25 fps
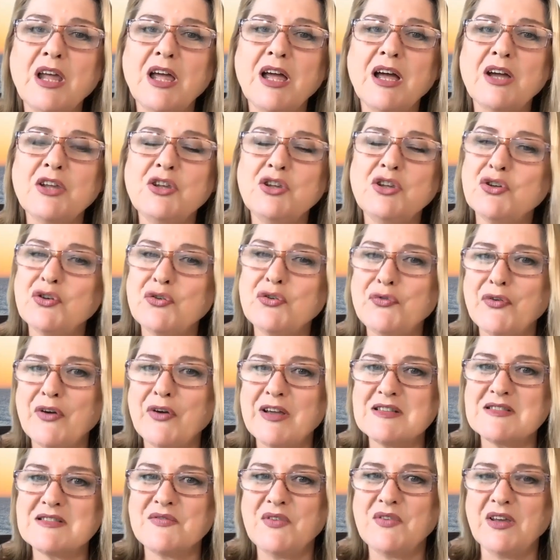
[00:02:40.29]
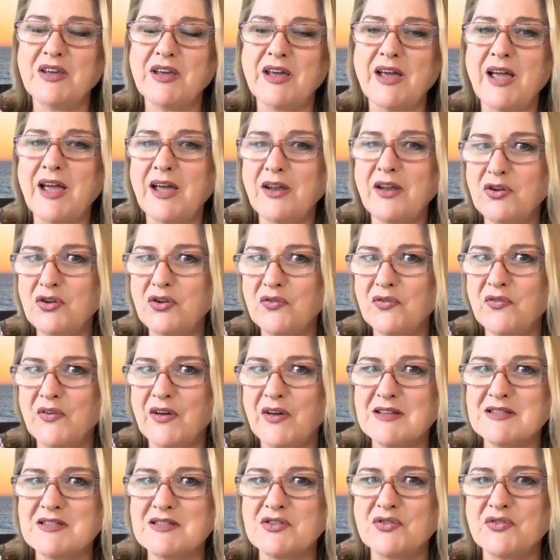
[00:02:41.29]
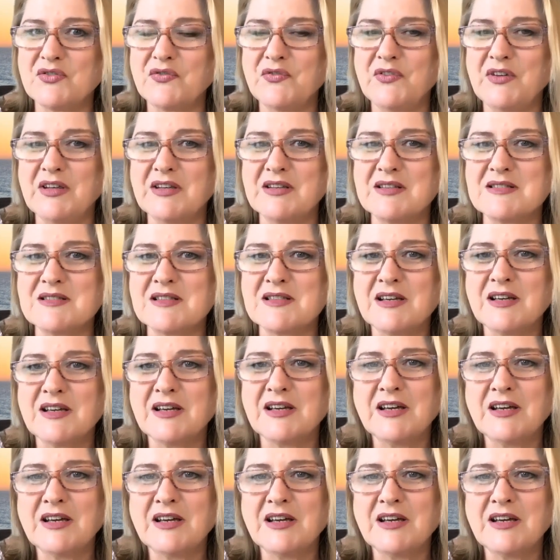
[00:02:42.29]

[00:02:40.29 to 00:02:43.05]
how you face fear. How do you face your fears?